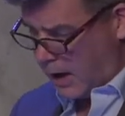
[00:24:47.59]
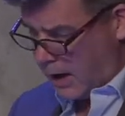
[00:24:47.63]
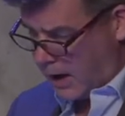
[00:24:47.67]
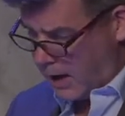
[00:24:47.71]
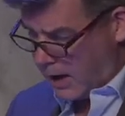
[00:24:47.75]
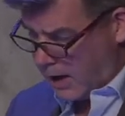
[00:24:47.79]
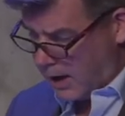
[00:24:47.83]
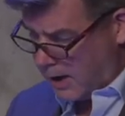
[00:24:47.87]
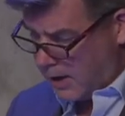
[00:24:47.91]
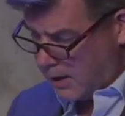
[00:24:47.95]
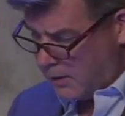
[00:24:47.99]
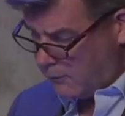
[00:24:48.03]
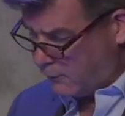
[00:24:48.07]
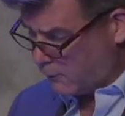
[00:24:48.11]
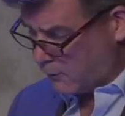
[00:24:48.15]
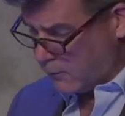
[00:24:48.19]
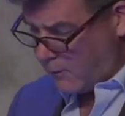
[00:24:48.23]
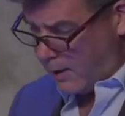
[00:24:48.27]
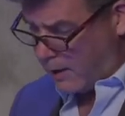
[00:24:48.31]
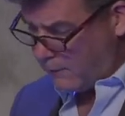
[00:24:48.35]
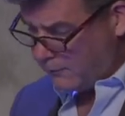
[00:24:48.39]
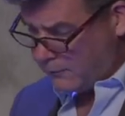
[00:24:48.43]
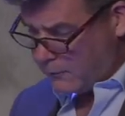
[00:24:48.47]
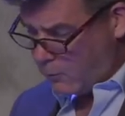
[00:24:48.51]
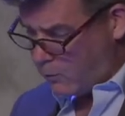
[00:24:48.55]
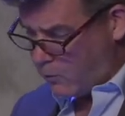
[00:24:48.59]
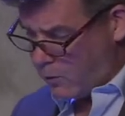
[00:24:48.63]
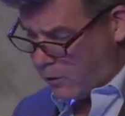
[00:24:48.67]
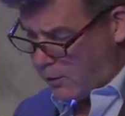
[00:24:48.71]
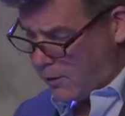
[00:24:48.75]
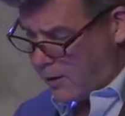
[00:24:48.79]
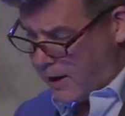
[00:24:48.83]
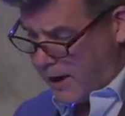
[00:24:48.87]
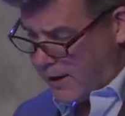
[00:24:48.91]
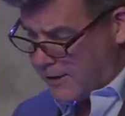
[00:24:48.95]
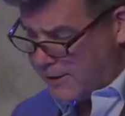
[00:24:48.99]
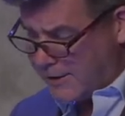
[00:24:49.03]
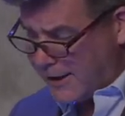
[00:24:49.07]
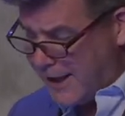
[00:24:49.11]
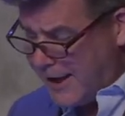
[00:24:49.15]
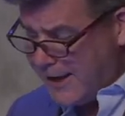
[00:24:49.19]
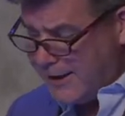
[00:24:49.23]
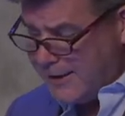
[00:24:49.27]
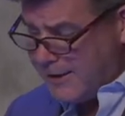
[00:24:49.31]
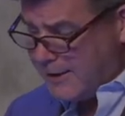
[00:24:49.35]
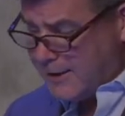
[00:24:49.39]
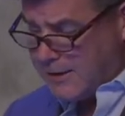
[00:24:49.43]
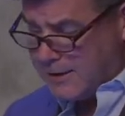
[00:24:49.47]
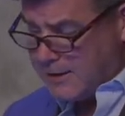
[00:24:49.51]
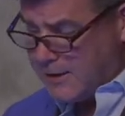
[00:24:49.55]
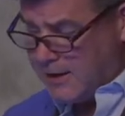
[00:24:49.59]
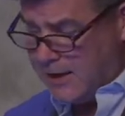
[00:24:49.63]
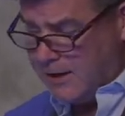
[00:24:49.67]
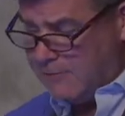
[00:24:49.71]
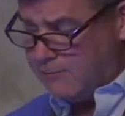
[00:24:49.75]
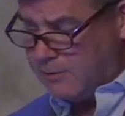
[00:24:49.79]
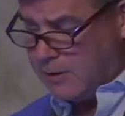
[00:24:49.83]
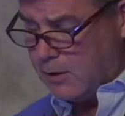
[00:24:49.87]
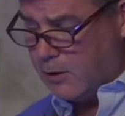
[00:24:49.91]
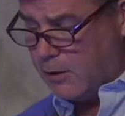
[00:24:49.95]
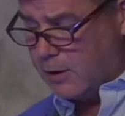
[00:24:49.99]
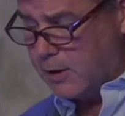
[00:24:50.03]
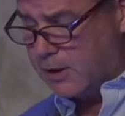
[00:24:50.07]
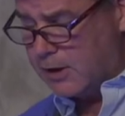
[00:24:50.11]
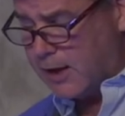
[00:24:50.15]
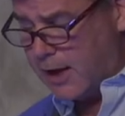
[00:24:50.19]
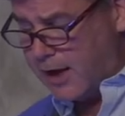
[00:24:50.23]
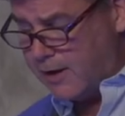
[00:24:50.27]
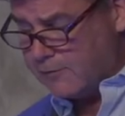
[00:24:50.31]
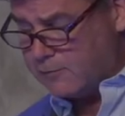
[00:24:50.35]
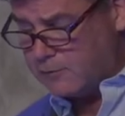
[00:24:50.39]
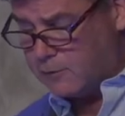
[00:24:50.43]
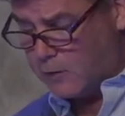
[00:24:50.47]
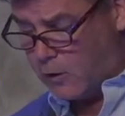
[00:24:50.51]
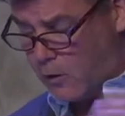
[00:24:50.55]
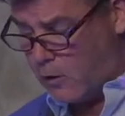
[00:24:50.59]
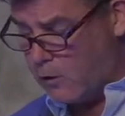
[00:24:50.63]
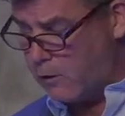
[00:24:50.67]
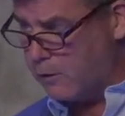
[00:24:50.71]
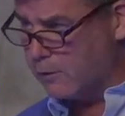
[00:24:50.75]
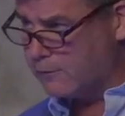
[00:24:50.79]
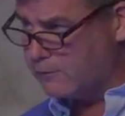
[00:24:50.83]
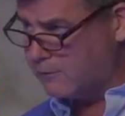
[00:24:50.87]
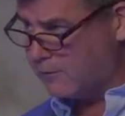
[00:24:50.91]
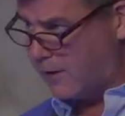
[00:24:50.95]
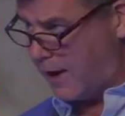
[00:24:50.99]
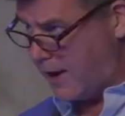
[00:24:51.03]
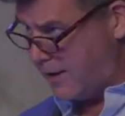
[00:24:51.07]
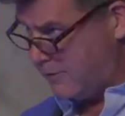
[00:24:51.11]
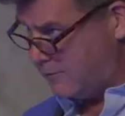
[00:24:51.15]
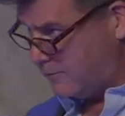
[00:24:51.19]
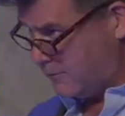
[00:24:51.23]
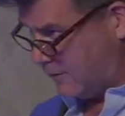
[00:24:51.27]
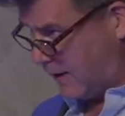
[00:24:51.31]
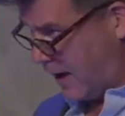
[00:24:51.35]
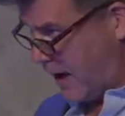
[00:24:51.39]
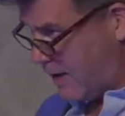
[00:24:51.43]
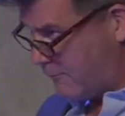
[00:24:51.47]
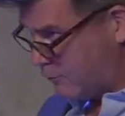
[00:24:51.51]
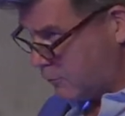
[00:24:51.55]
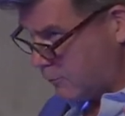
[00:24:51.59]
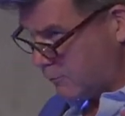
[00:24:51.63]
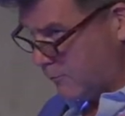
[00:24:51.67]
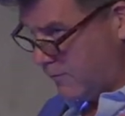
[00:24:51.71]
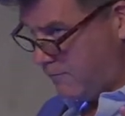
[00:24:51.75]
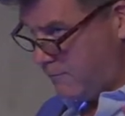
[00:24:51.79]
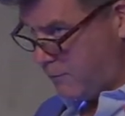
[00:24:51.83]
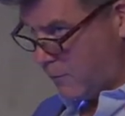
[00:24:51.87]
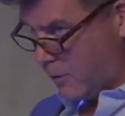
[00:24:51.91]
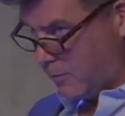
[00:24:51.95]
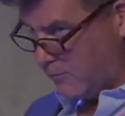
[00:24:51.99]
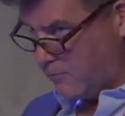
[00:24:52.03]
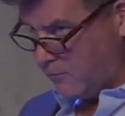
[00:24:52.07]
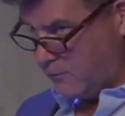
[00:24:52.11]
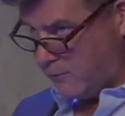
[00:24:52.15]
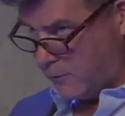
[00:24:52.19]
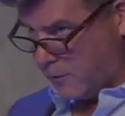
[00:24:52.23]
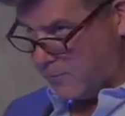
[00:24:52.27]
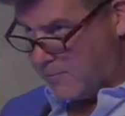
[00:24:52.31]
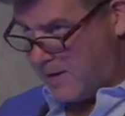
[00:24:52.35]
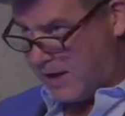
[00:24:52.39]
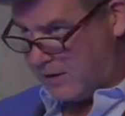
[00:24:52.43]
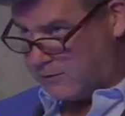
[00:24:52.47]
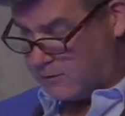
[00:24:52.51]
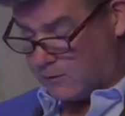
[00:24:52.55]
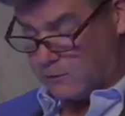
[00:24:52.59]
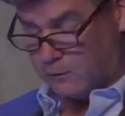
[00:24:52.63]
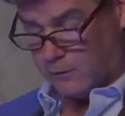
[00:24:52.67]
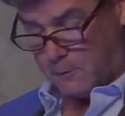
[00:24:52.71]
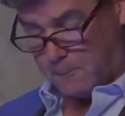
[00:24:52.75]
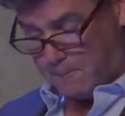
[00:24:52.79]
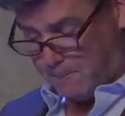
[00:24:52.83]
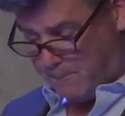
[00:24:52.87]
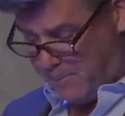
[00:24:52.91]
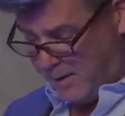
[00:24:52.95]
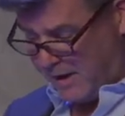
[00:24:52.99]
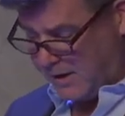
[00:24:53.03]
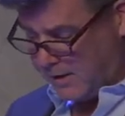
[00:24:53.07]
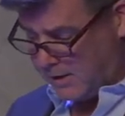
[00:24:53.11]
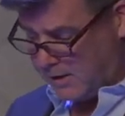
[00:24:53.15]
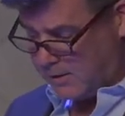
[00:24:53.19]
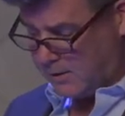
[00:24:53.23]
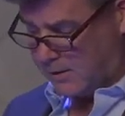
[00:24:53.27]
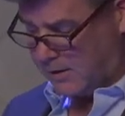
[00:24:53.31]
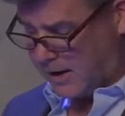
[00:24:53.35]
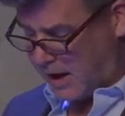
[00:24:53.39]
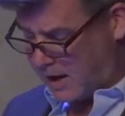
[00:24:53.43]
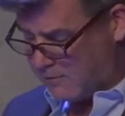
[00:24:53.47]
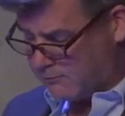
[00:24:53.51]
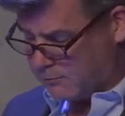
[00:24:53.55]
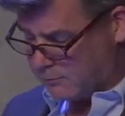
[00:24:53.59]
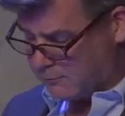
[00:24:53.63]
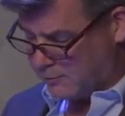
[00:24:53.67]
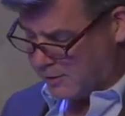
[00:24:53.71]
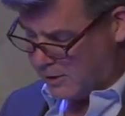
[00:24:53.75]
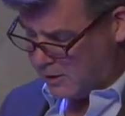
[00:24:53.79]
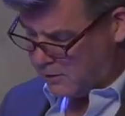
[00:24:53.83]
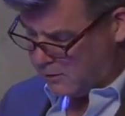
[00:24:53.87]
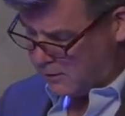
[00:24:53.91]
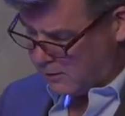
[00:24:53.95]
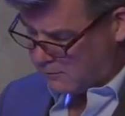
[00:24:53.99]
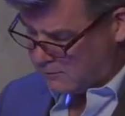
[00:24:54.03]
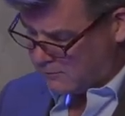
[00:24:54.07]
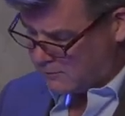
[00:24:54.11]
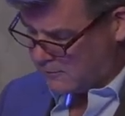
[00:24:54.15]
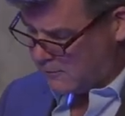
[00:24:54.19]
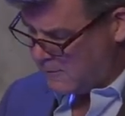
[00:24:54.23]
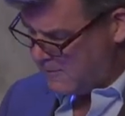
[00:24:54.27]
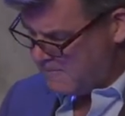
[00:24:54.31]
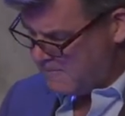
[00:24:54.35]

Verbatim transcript: uh, throughout the war, and late in it, even organized corps sized cavalry form- formations, so big cavalry units.